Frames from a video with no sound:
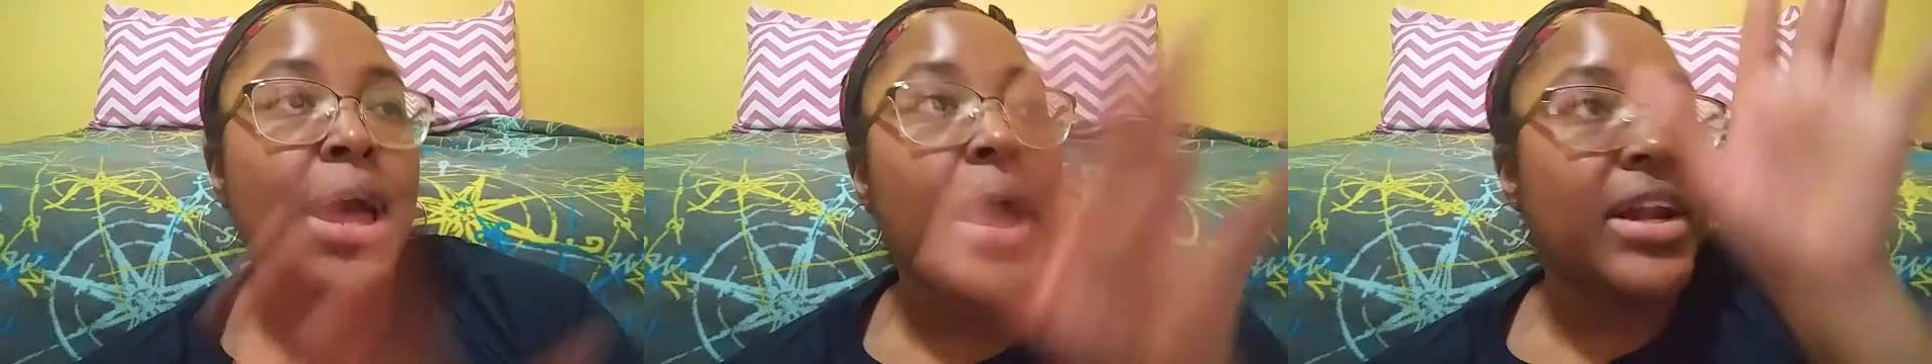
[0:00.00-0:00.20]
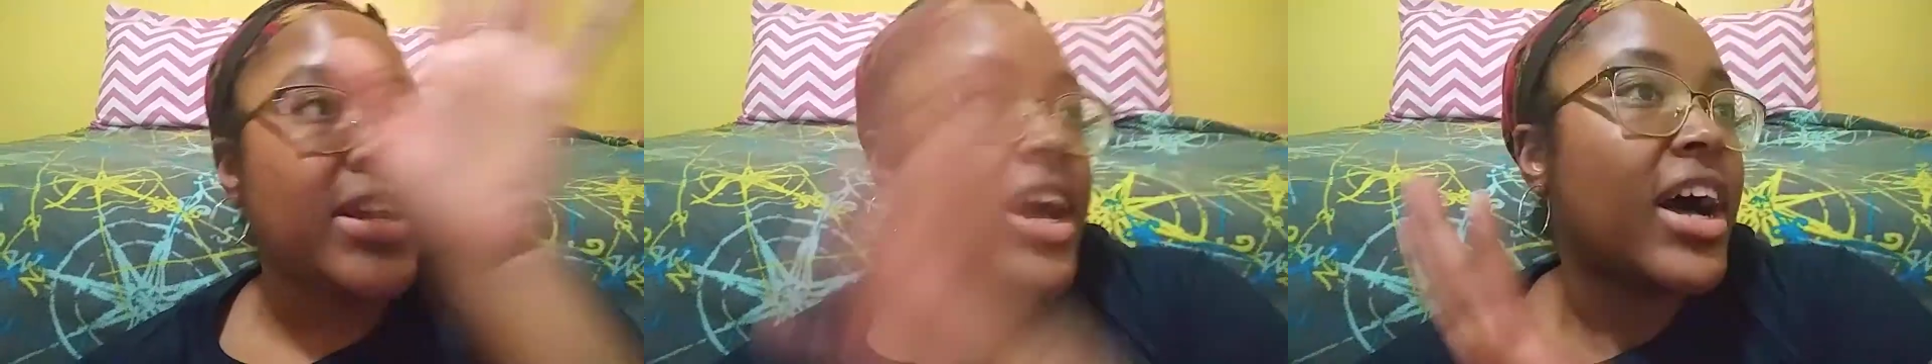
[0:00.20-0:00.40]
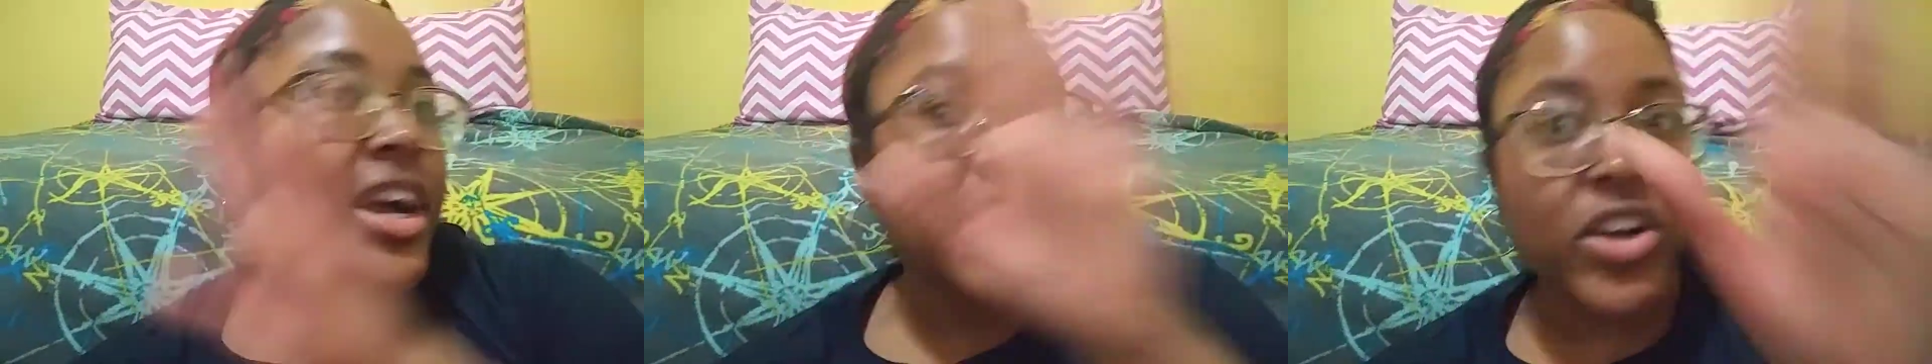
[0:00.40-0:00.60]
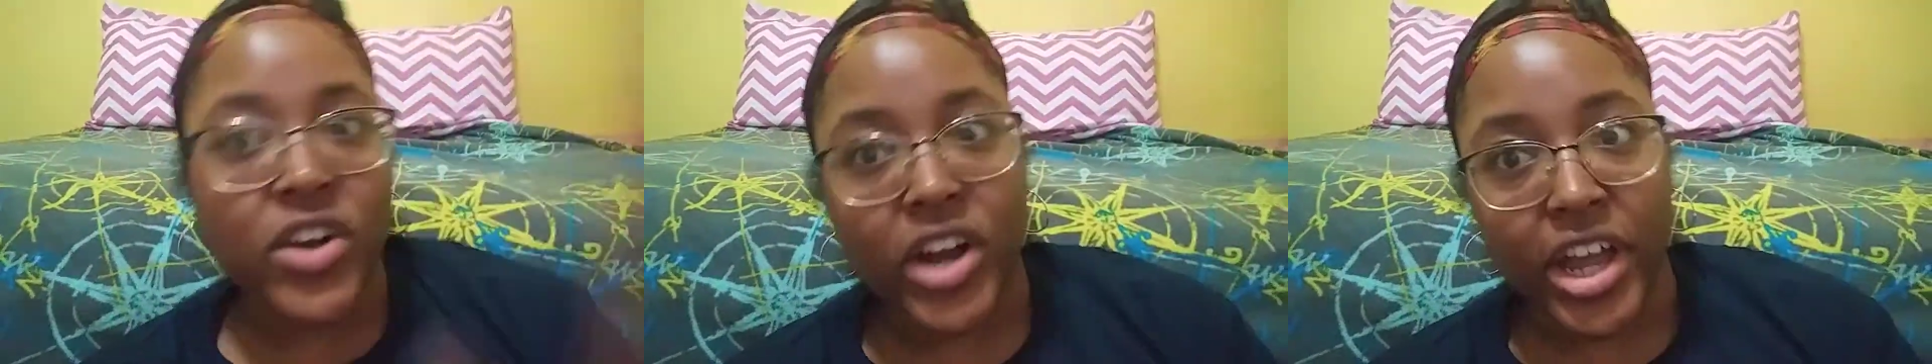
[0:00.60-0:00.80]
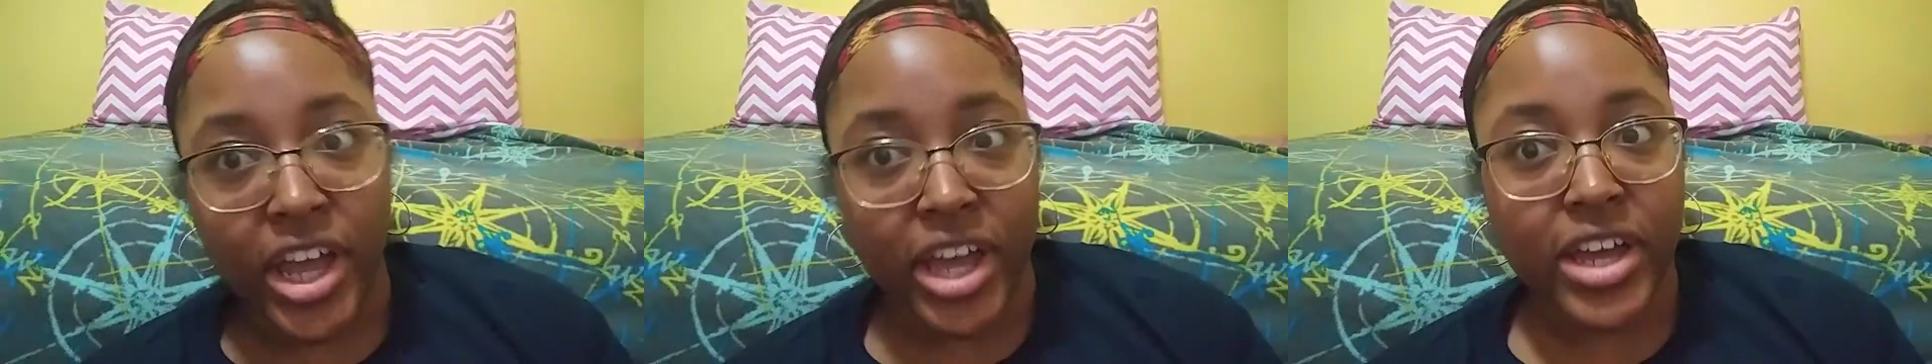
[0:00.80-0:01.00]
Not
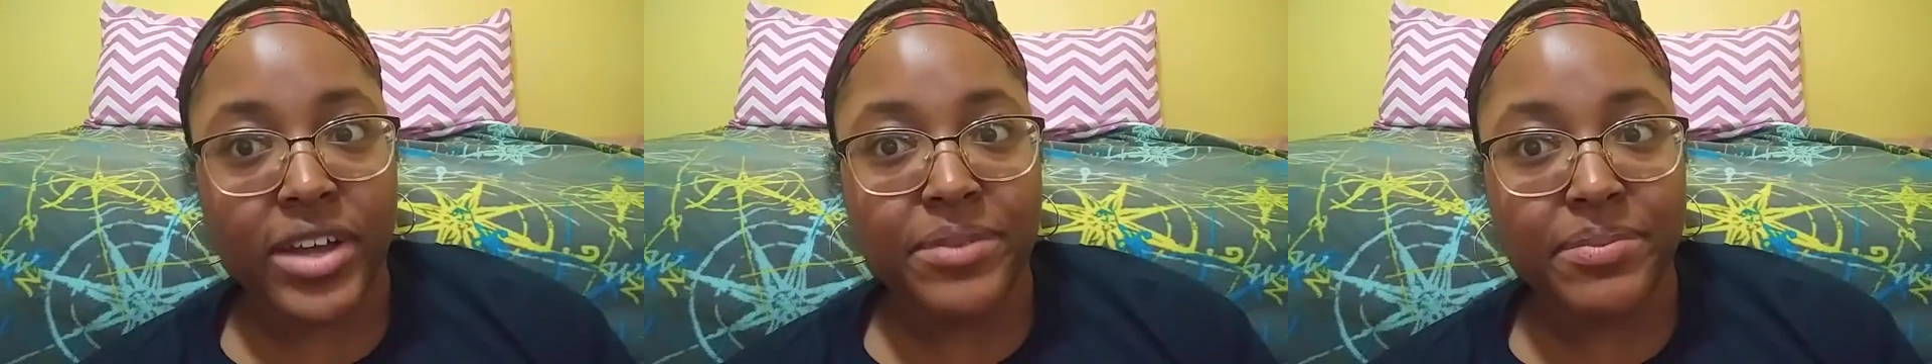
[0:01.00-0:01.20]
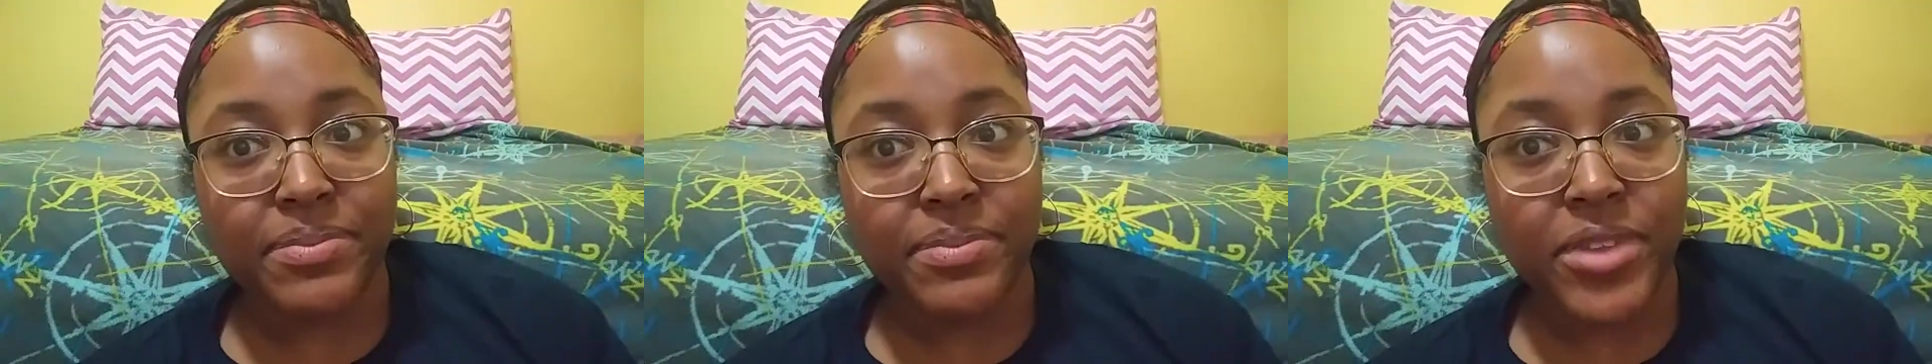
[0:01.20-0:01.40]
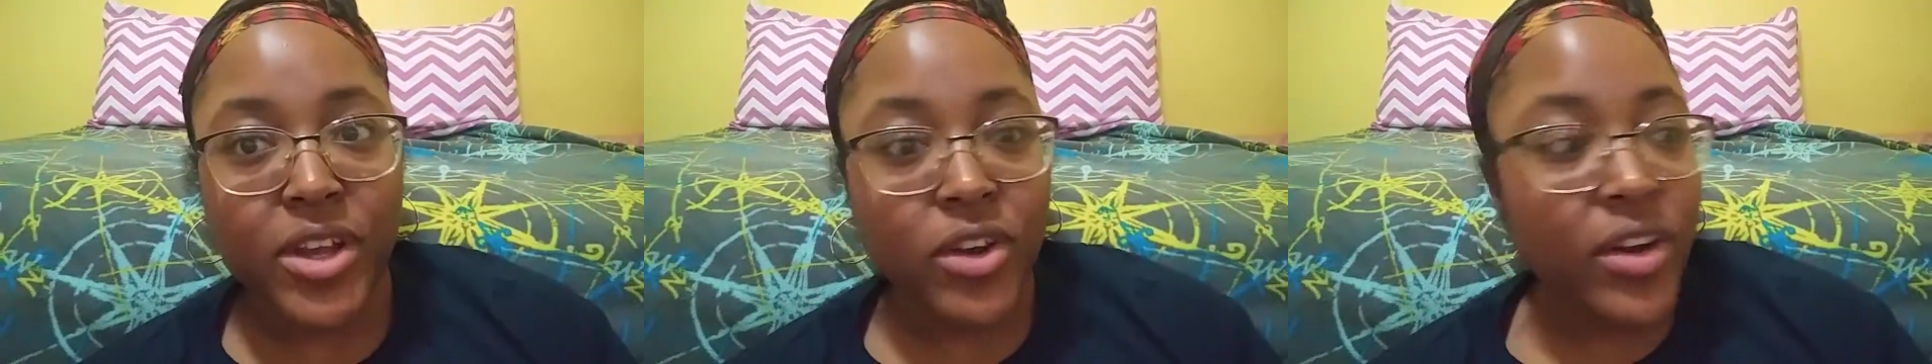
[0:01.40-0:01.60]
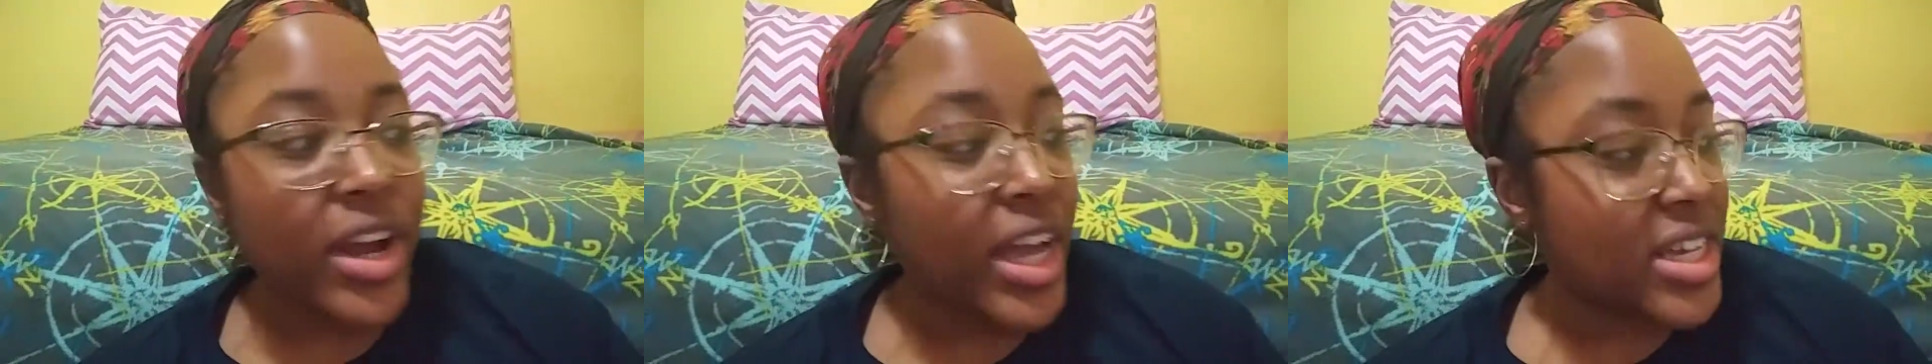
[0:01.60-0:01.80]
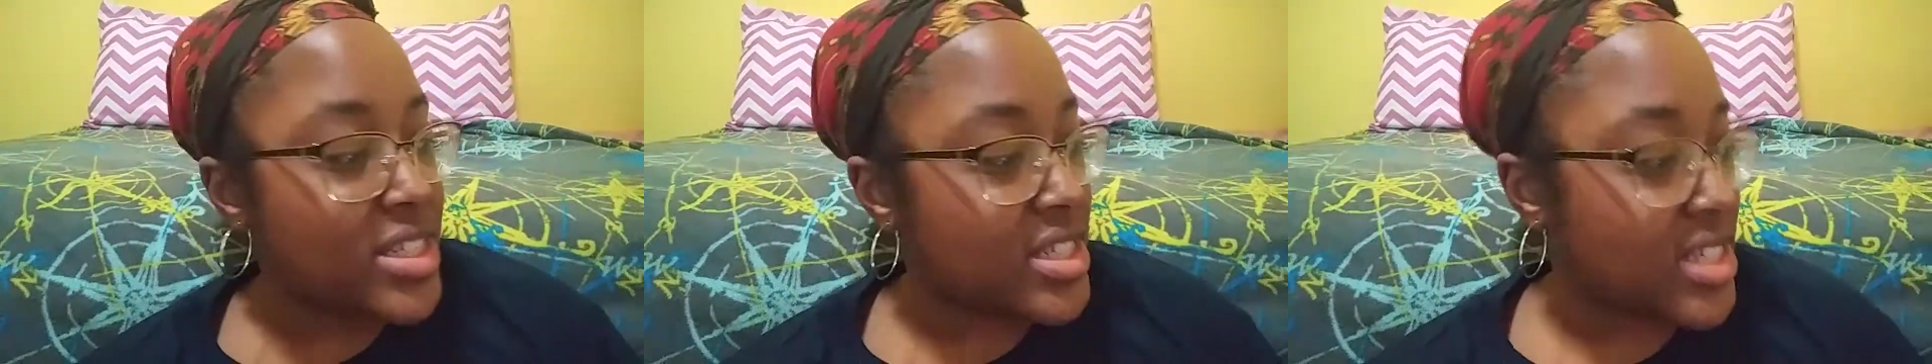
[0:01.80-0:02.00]
Craig.
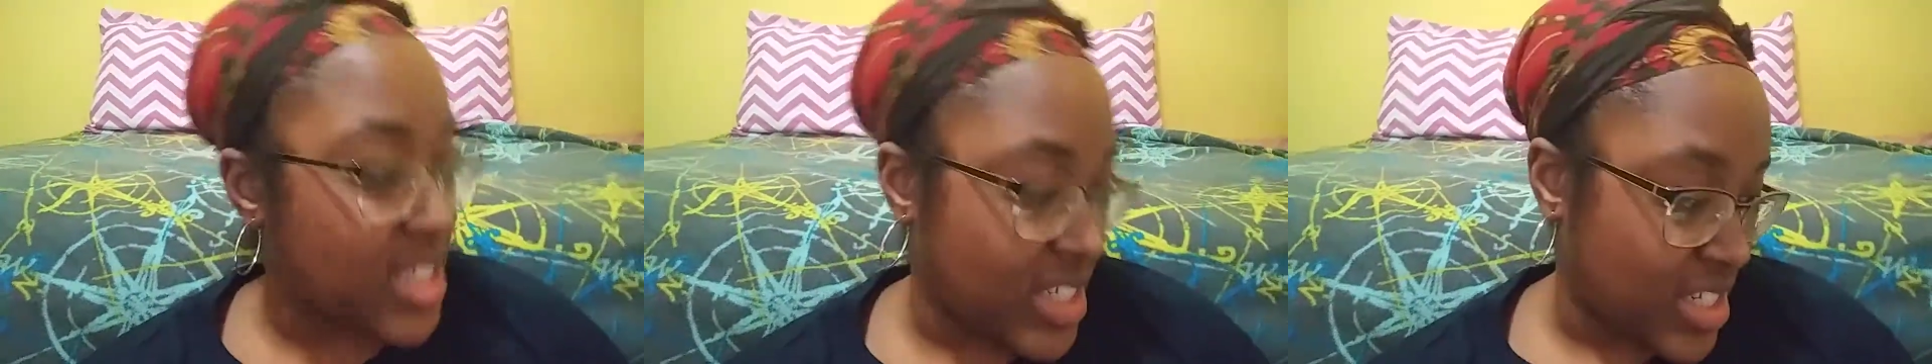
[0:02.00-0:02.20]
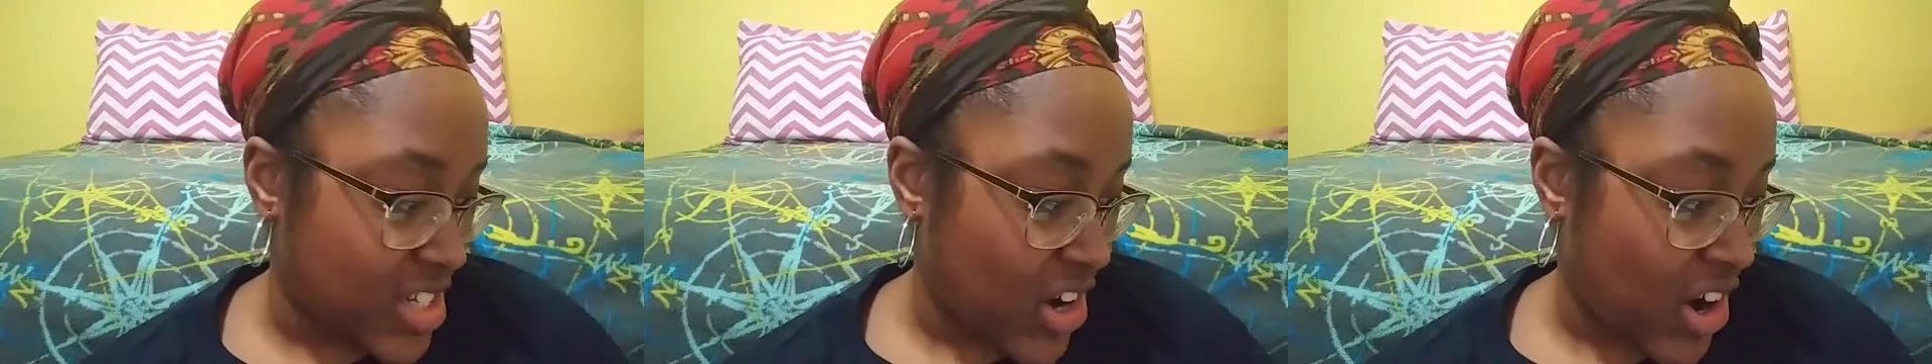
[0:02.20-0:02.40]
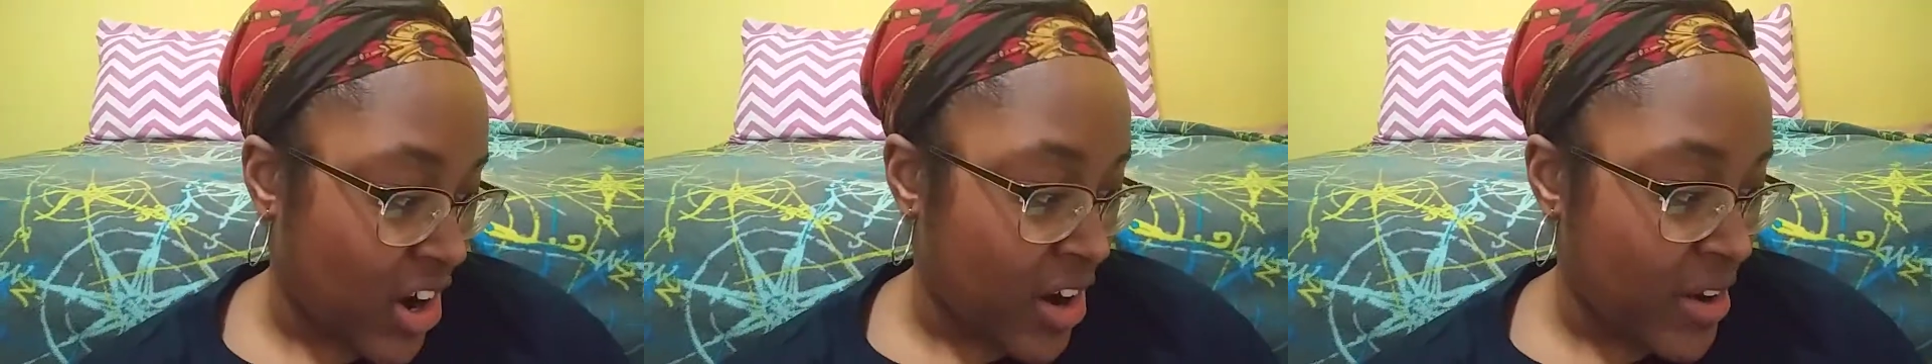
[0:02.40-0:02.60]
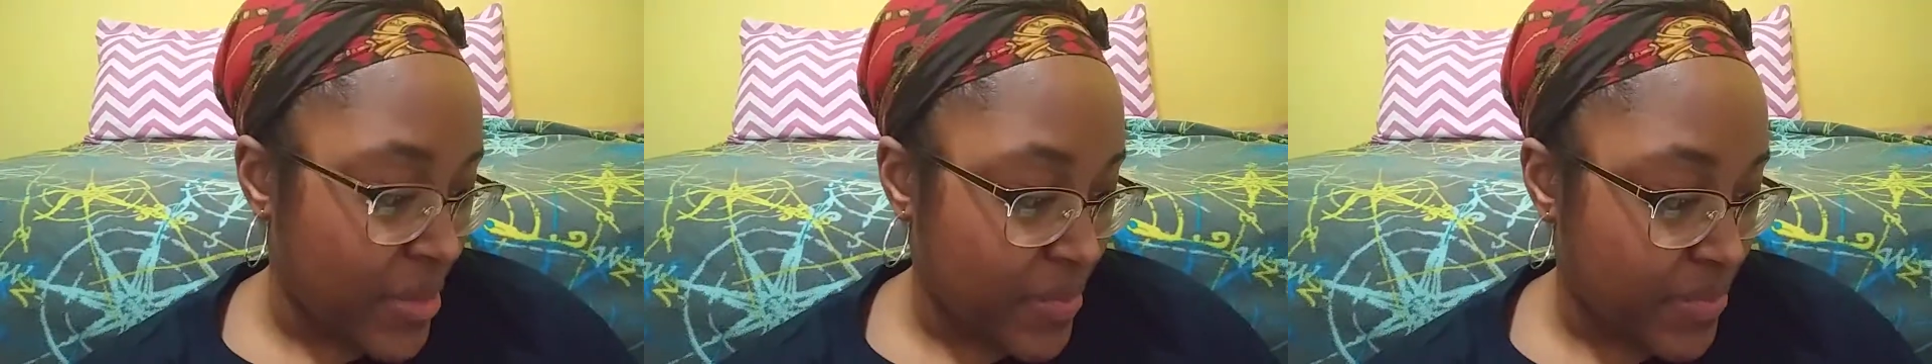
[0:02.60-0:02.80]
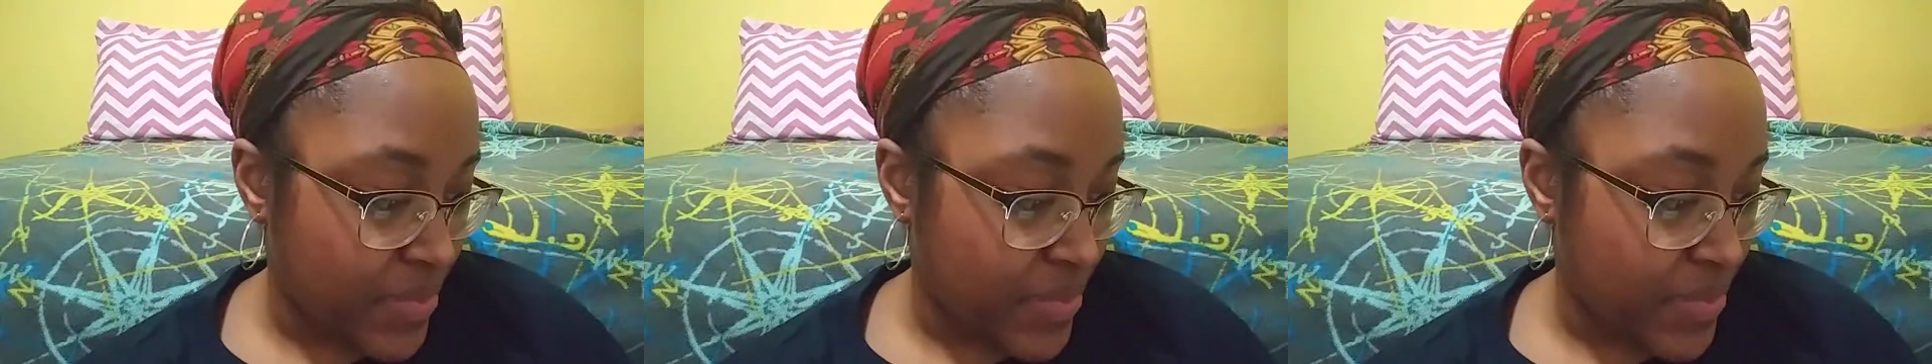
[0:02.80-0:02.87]
Craig sees her.